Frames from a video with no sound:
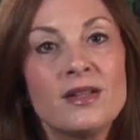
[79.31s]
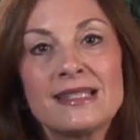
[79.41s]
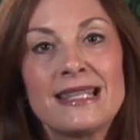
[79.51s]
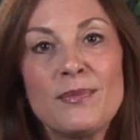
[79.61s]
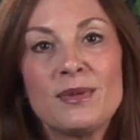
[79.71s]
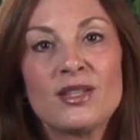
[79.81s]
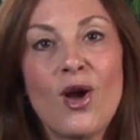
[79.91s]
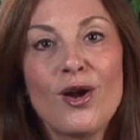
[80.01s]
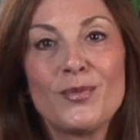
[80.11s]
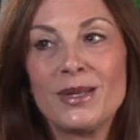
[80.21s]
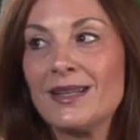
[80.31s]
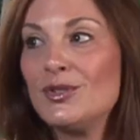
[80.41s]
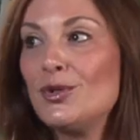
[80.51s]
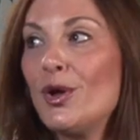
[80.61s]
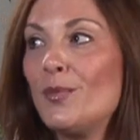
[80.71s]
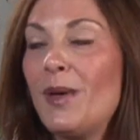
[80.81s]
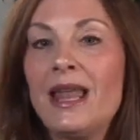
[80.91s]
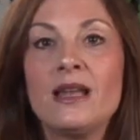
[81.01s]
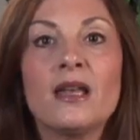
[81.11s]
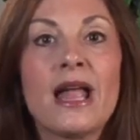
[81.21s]
Sleep is hard because you go to
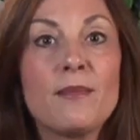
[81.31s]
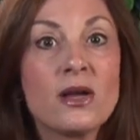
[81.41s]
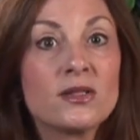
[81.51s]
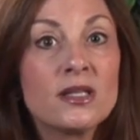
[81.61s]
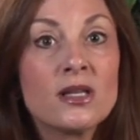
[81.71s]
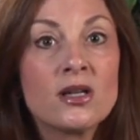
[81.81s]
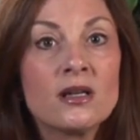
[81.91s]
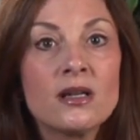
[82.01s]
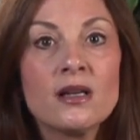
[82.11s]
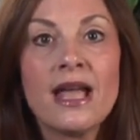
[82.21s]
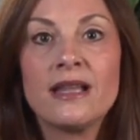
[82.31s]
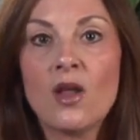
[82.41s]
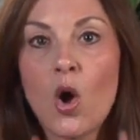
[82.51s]
bed and nightmares can occur and